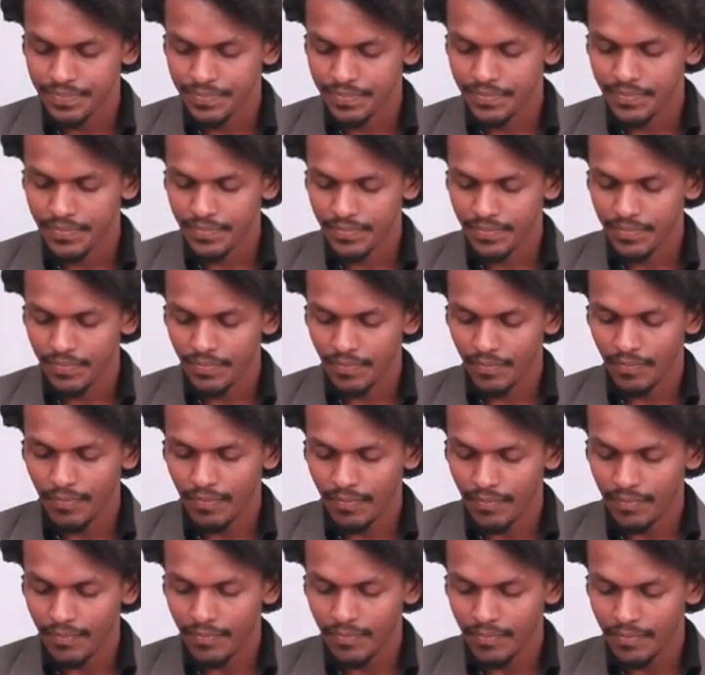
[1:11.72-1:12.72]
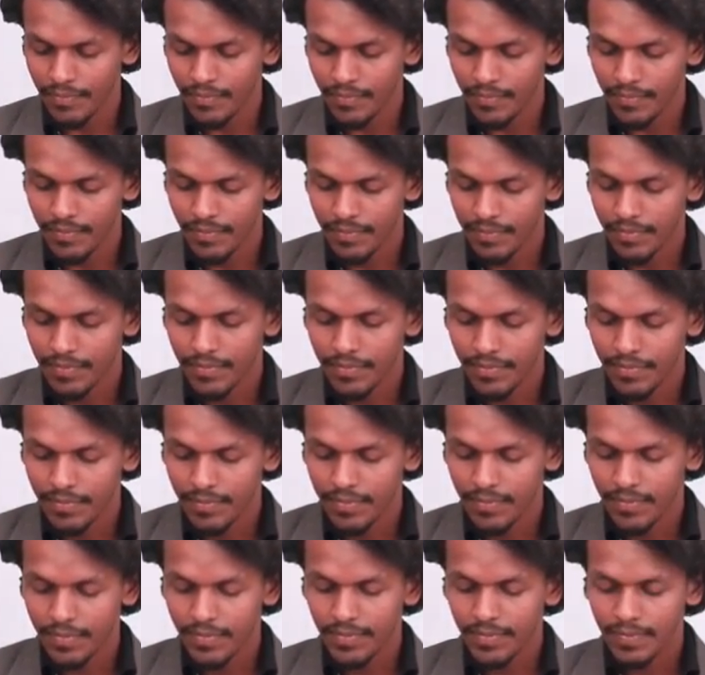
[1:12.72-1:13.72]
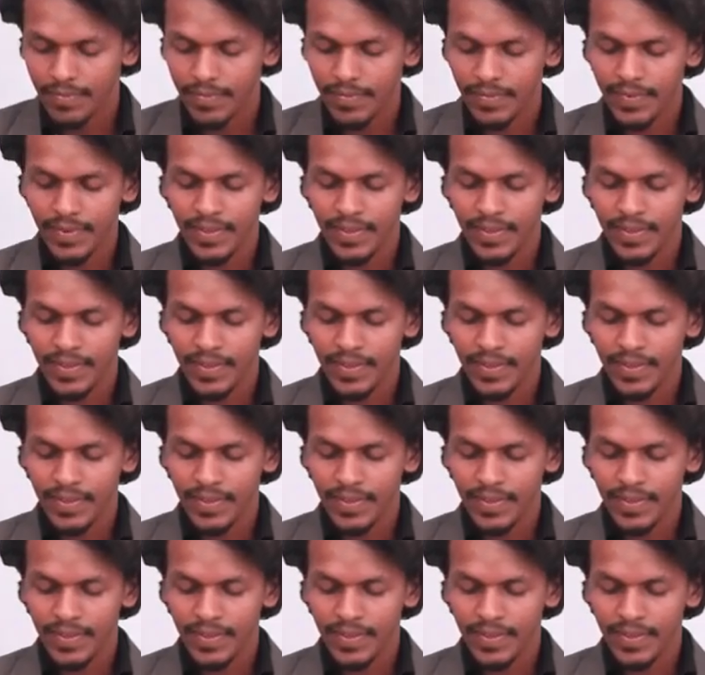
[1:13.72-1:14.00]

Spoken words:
[no speech]